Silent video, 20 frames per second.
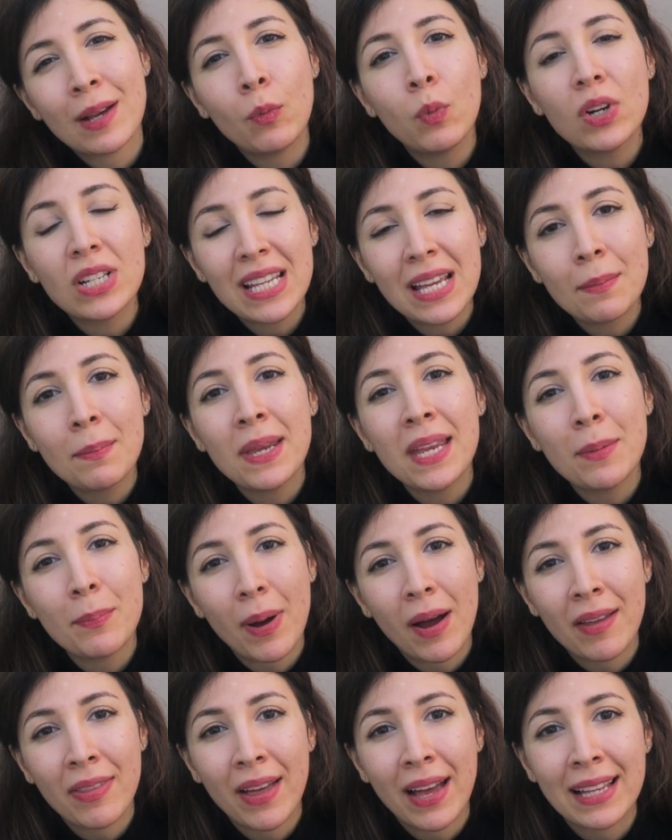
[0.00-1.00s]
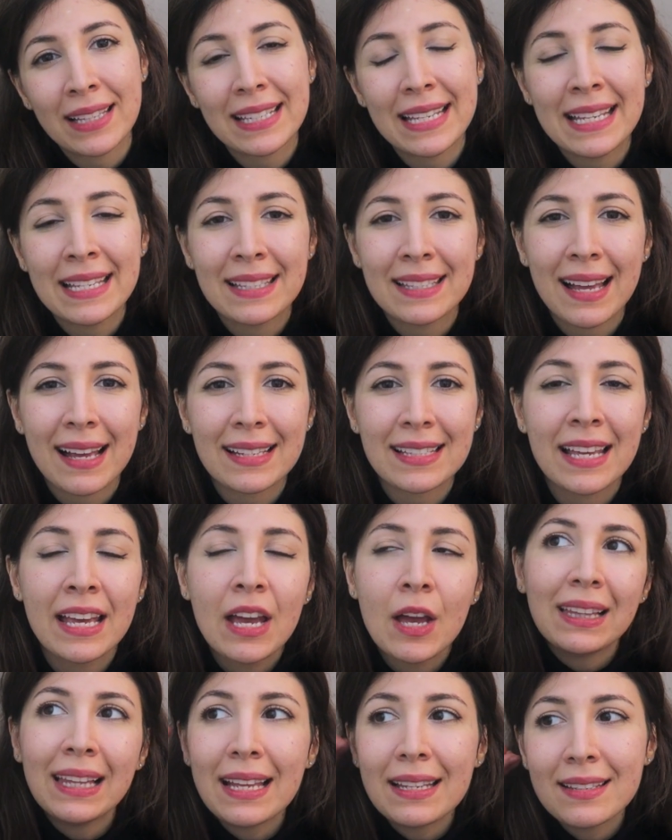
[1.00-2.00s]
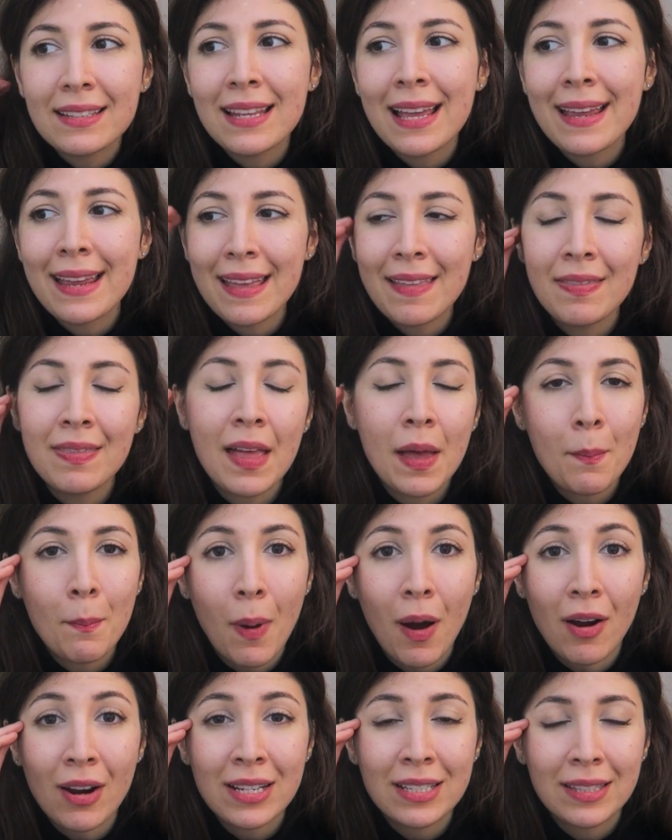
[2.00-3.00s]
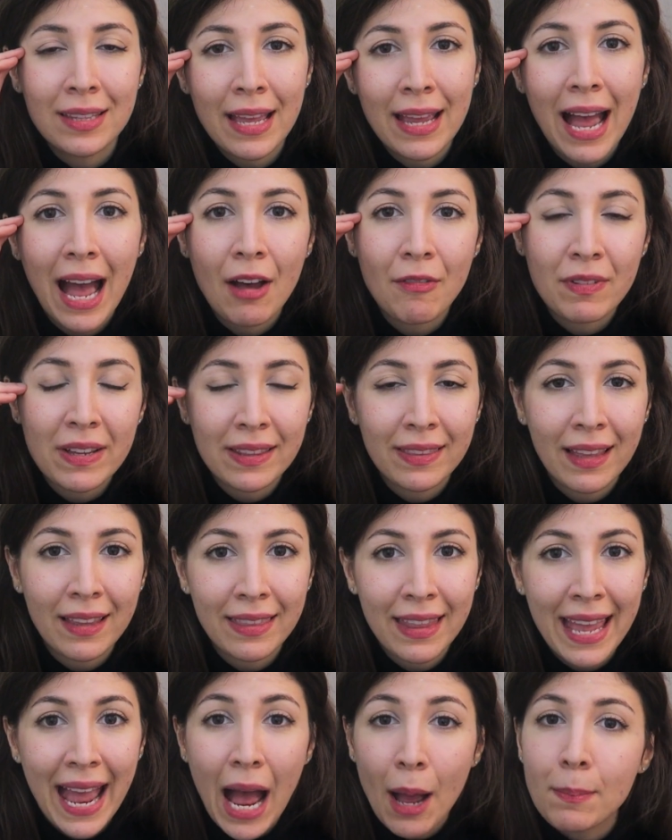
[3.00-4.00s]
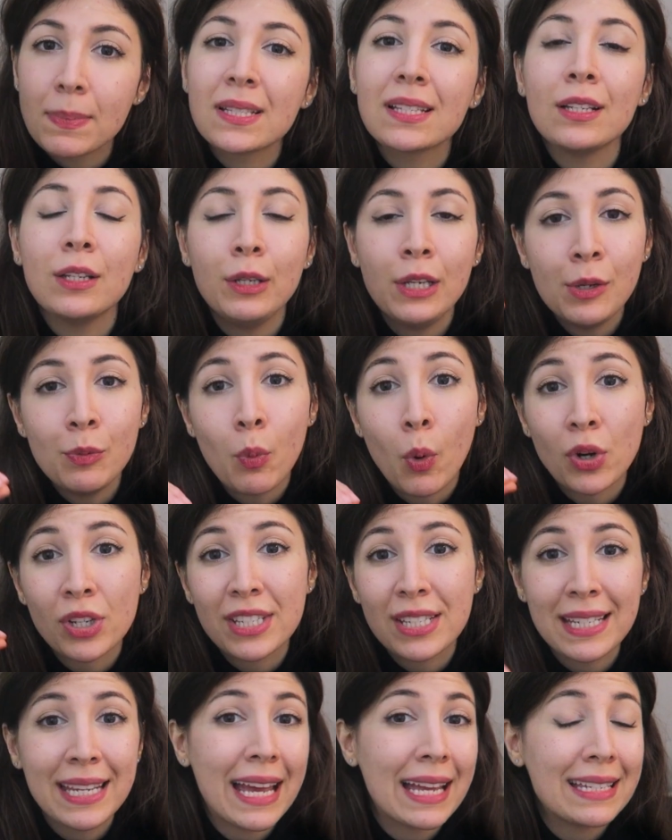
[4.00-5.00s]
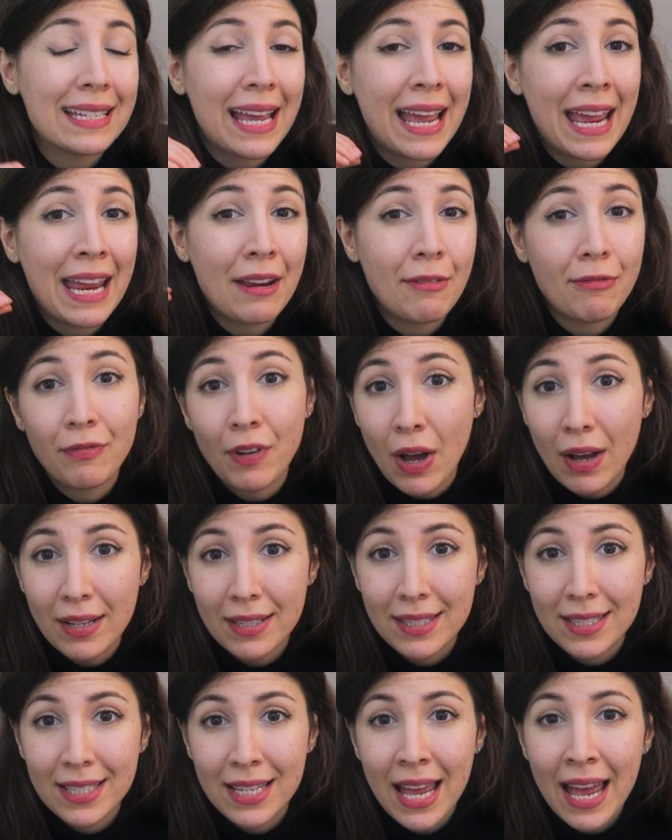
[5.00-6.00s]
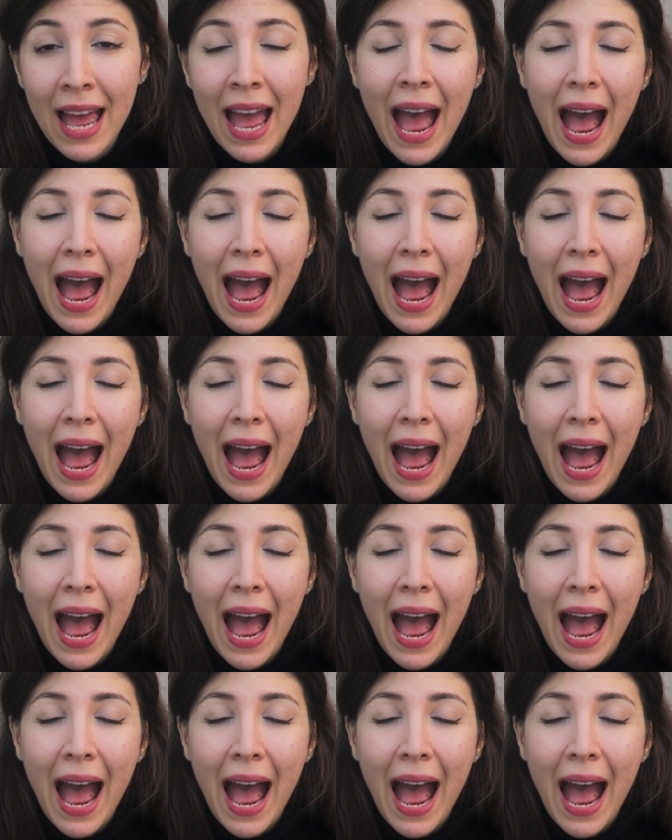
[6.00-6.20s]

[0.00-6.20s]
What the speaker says: And what I mean by that is that, let's say in their mind, they have it that they absolutely want to get a first.